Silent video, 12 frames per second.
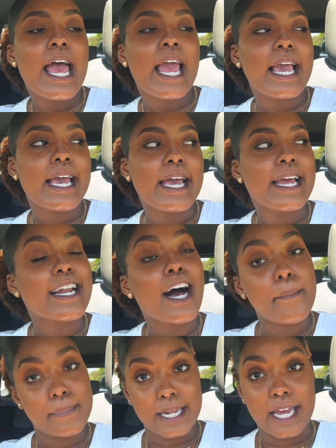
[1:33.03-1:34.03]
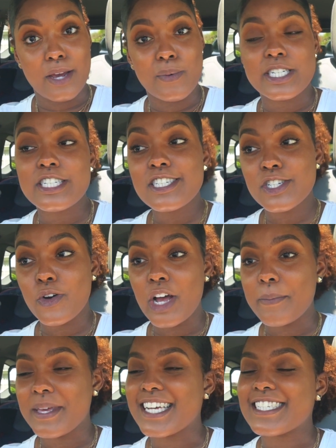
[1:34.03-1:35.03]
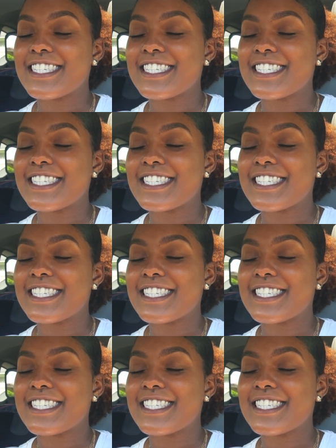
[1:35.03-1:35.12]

and I'm late, which is annoying because